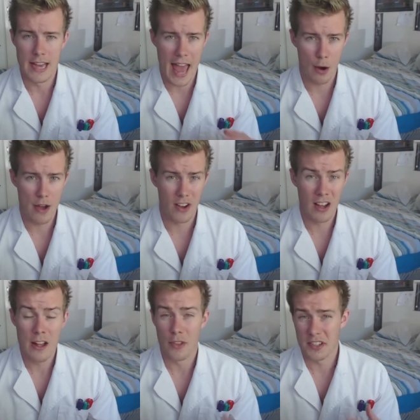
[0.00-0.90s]

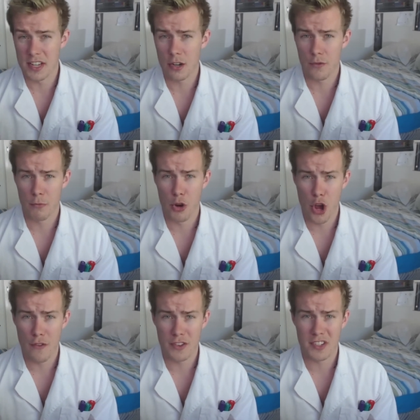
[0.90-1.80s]
However, the signal from the
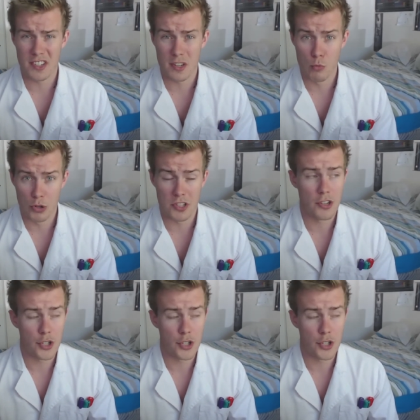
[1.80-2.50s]
nervous system was